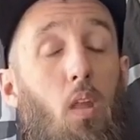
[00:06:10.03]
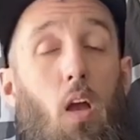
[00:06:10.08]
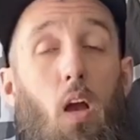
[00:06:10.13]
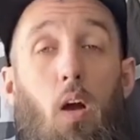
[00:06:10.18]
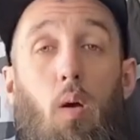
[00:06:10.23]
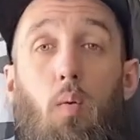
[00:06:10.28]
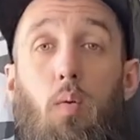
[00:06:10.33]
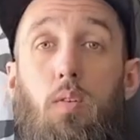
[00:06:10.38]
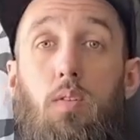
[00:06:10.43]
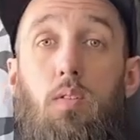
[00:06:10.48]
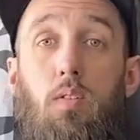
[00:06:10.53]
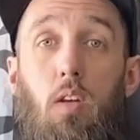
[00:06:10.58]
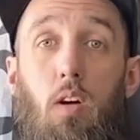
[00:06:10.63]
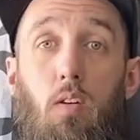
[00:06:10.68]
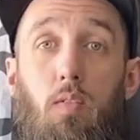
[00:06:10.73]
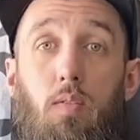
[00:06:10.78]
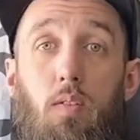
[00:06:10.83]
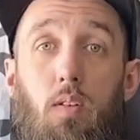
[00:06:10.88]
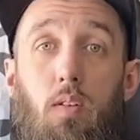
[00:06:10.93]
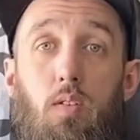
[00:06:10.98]
I was
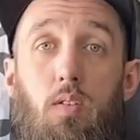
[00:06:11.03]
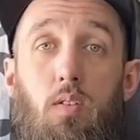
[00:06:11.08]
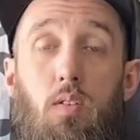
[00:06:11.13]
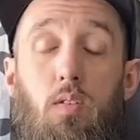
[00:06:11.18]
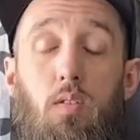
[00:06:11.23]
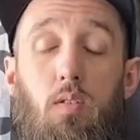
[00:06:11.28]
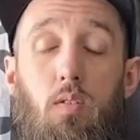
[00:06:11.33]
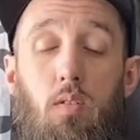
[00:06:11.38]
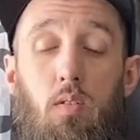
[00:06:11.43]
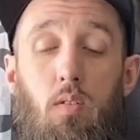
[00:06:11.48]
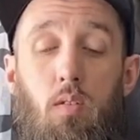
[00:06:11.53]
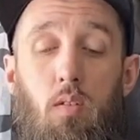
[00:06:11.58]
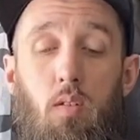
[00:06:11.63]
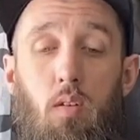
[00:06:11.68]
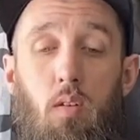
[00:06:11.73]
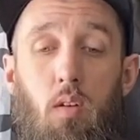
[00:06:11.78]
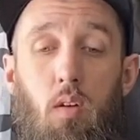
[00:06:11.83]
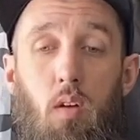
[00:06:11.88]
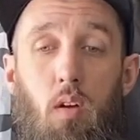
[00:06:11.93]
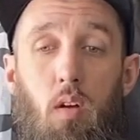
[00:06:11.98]
selfish.
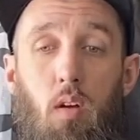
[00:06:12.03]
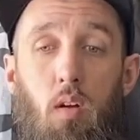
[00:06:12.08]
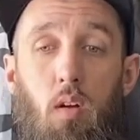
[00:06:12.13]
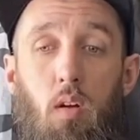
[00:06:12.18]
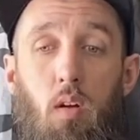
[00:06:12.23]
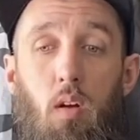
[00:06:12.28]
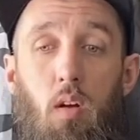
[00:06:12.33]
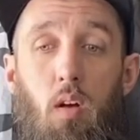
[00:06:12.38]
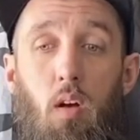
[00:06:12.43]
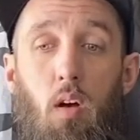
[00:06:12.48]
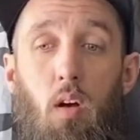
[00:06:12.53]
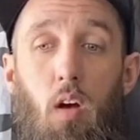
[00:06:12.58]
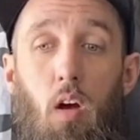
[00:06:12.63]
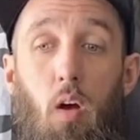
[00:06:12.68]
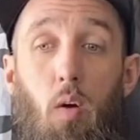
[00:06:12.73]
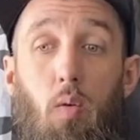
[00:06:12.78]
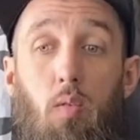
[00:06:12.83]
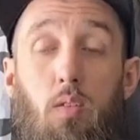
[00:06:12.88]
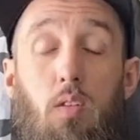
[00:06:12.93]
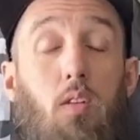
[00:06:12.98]

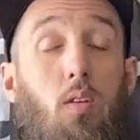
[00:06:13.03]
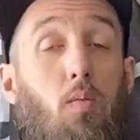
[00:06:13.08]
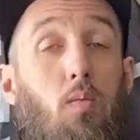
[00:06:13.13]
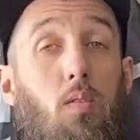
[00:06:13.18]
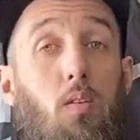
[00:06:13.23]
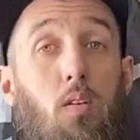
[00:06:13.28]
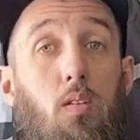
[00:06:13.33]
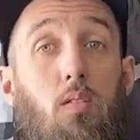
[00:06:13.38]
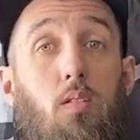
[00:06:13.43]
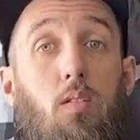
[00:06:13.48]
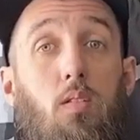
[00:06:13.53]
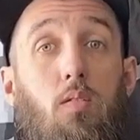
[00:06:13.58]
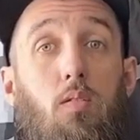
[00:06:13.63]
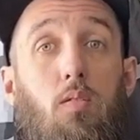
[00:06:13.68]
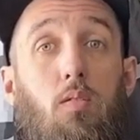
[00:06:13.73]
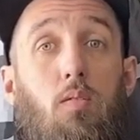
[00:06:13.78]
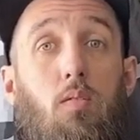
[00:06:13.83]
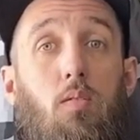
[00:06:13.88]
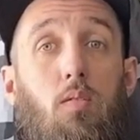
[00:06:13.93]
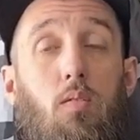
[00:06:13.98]
I was
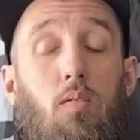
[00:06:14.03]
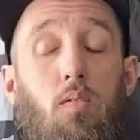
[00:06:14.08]
egotistical.